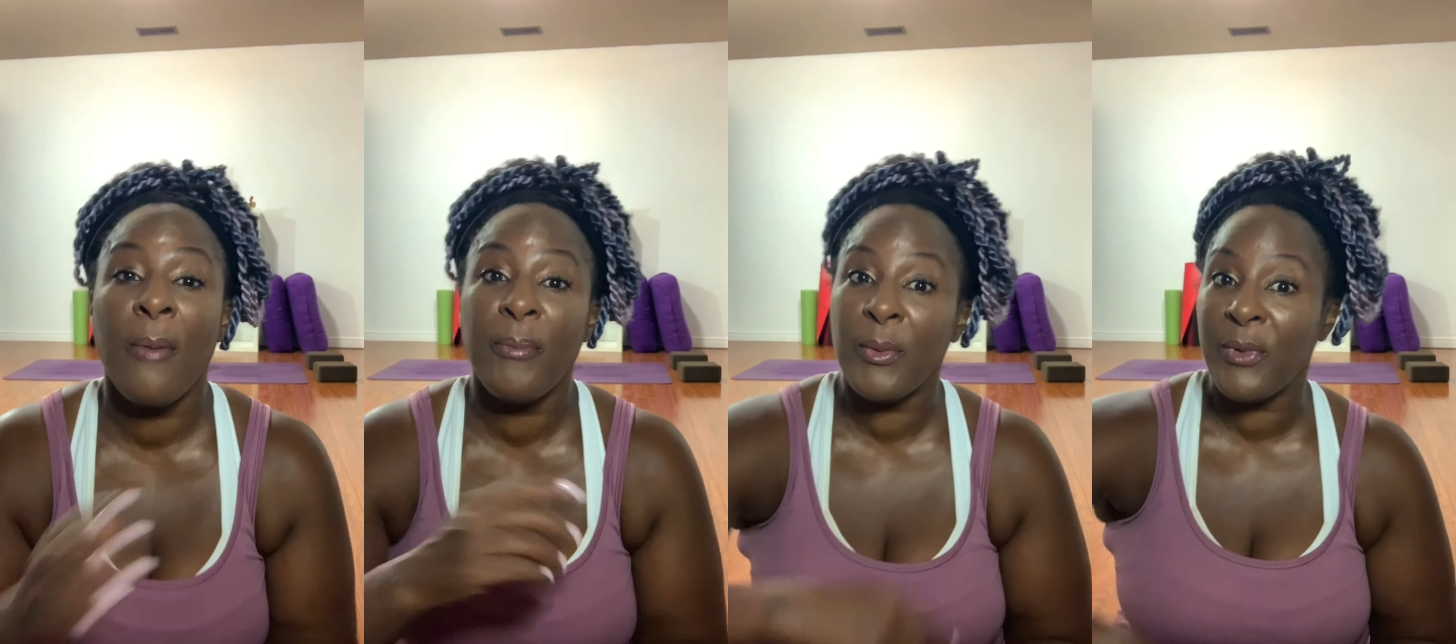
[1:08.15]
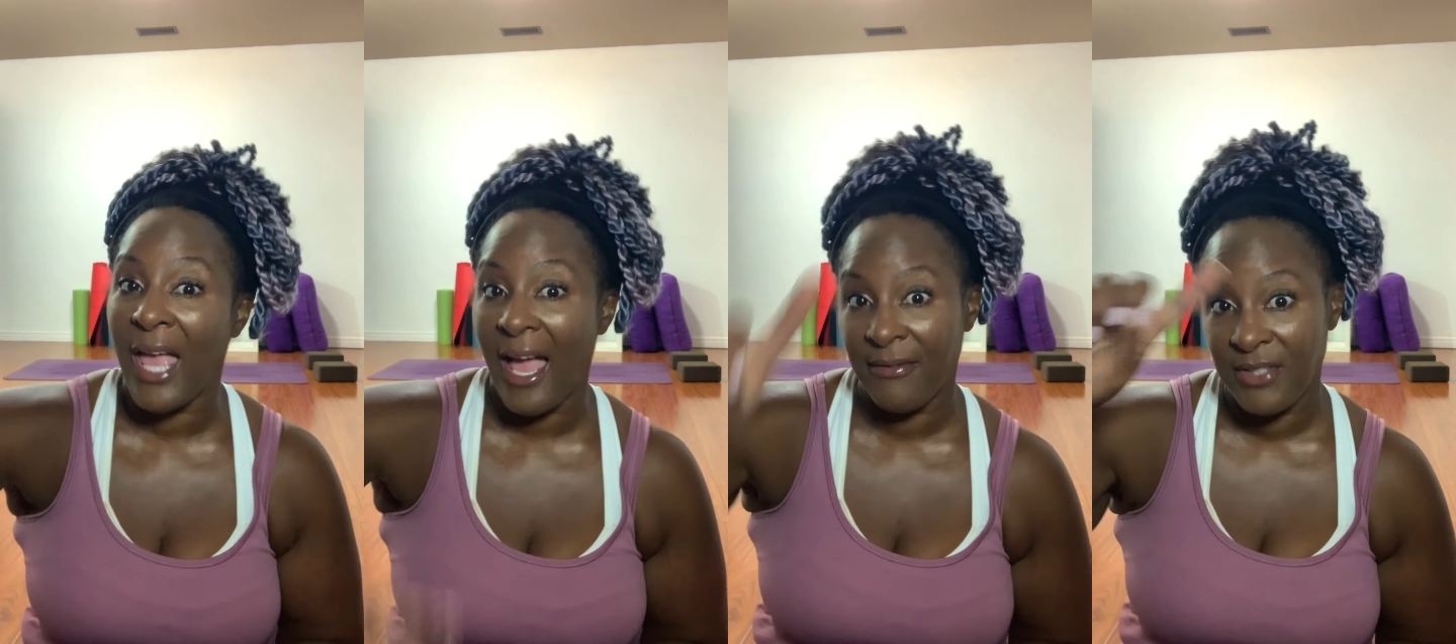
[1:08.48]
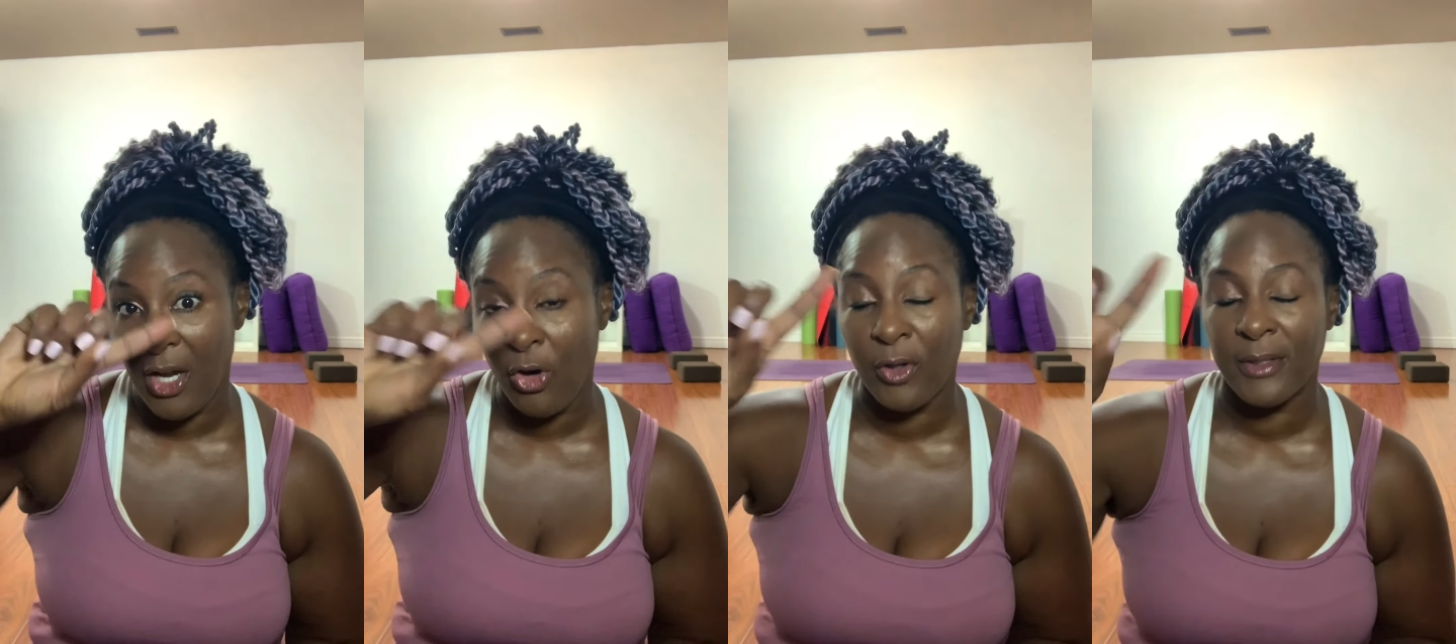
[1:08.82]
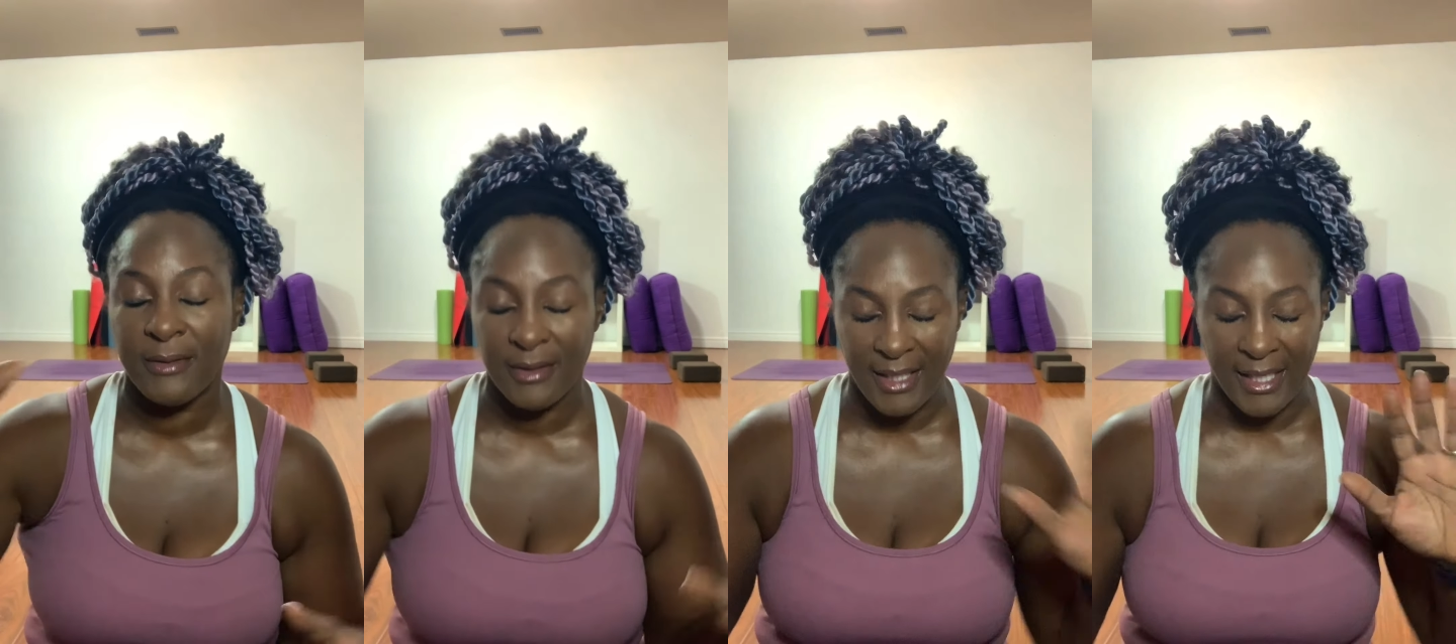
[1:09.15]
but we have,
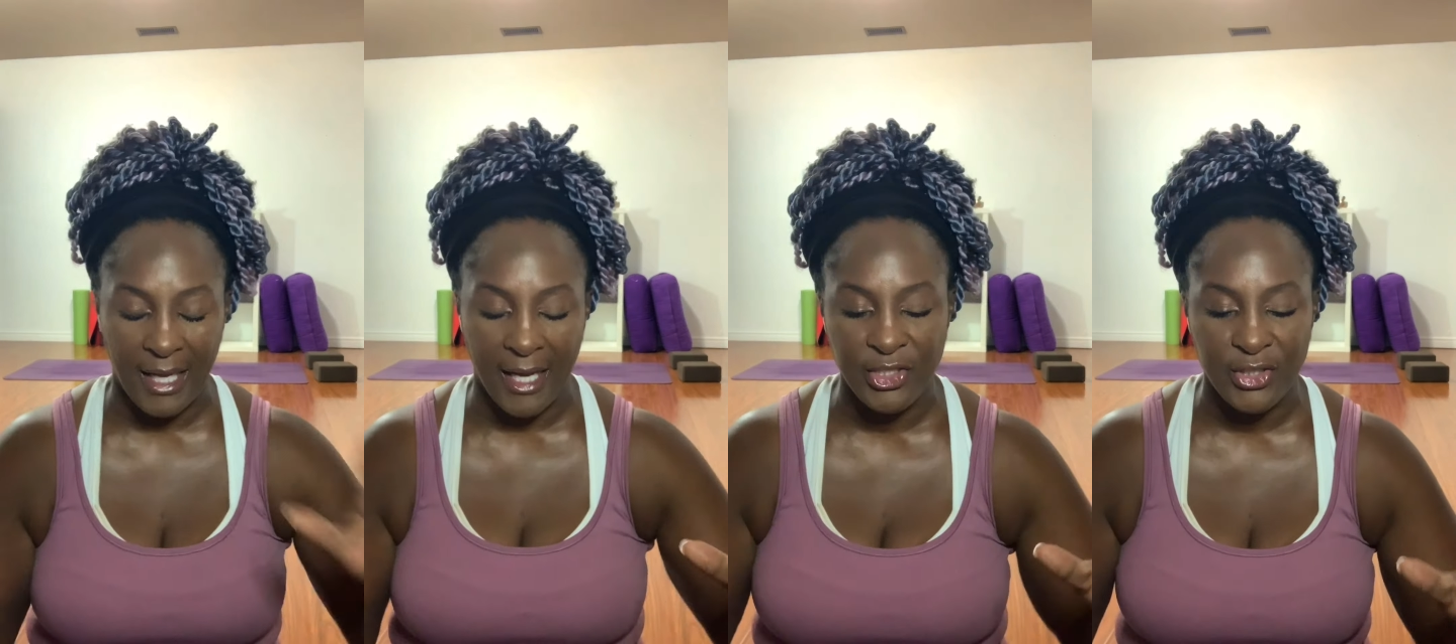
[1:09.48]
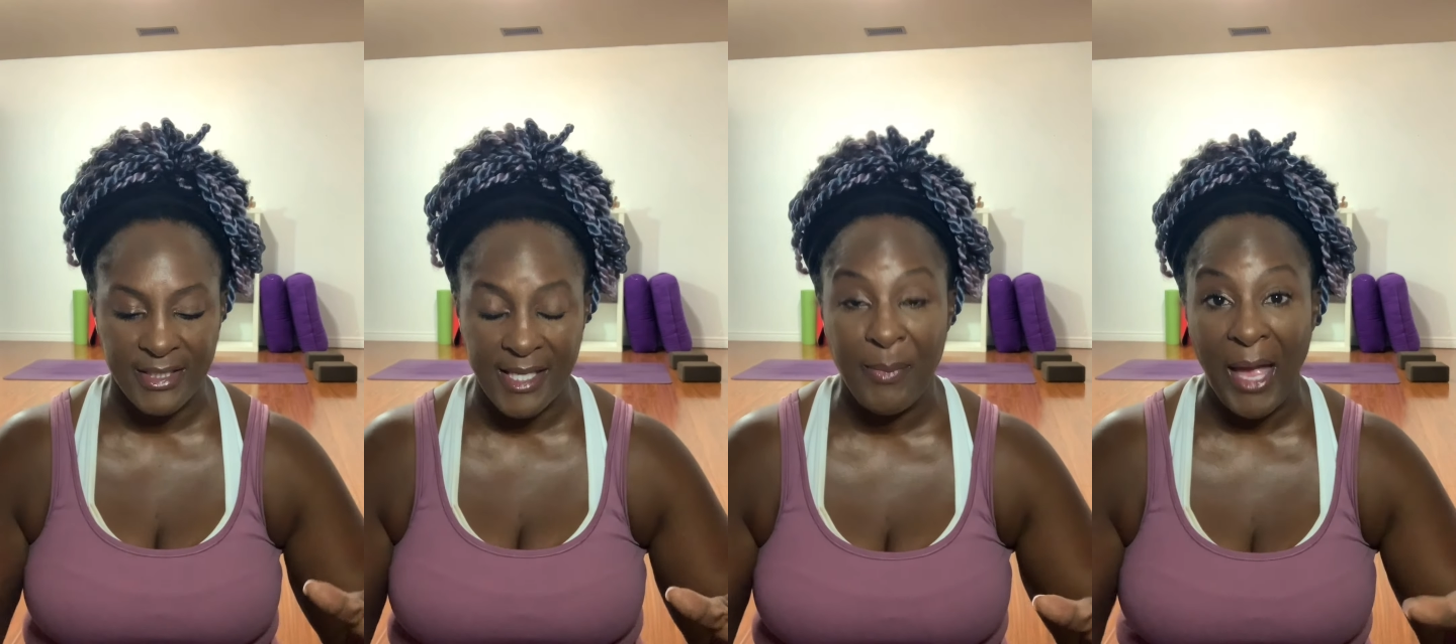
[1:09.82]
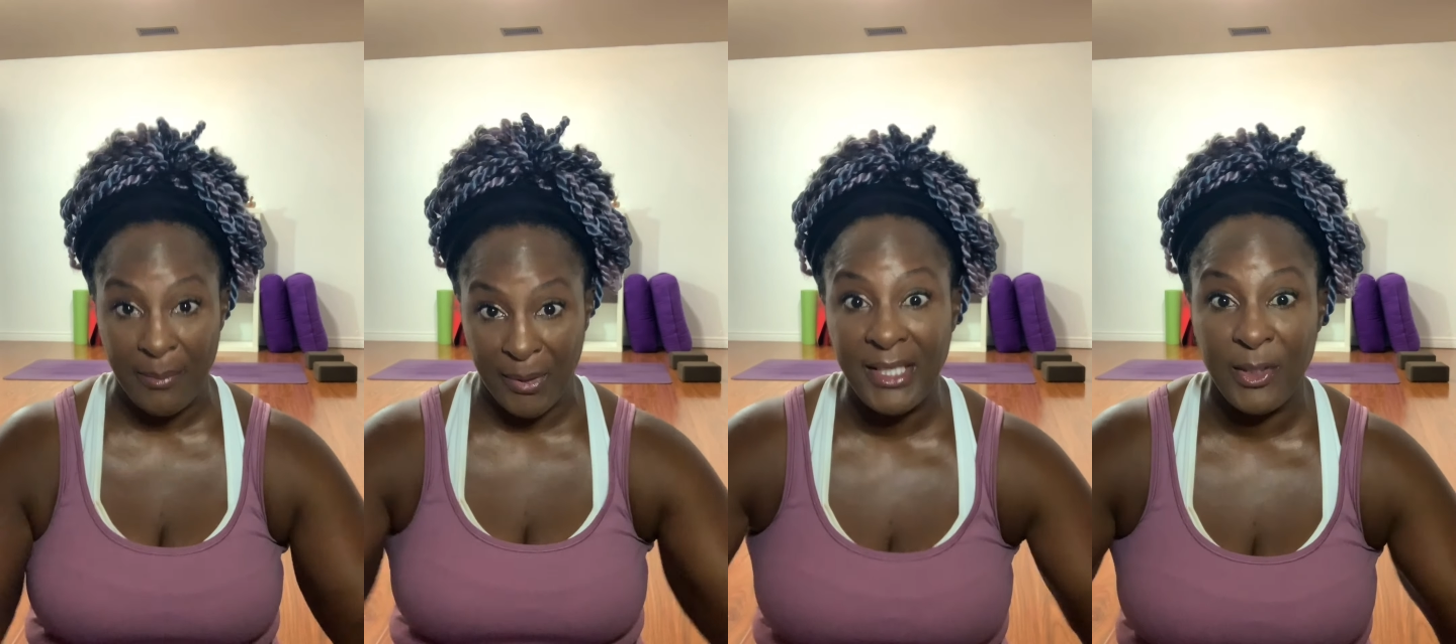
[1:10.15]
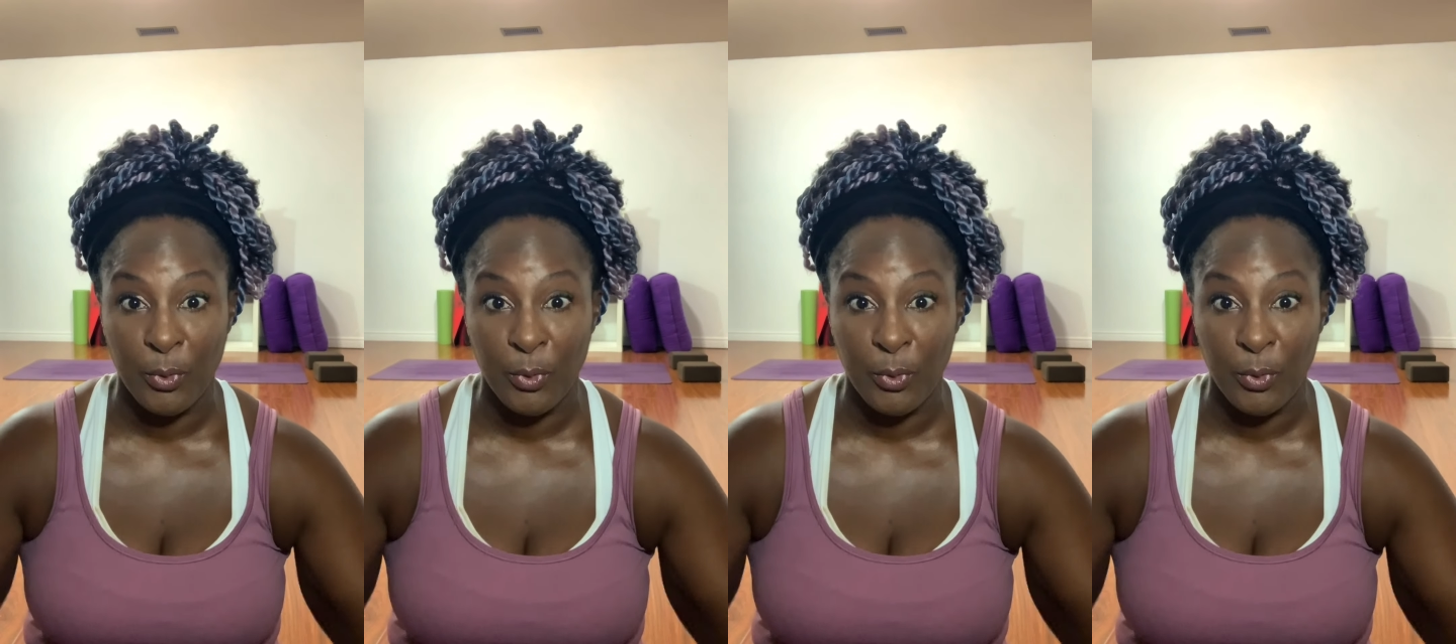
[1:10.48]
or like I should say backbending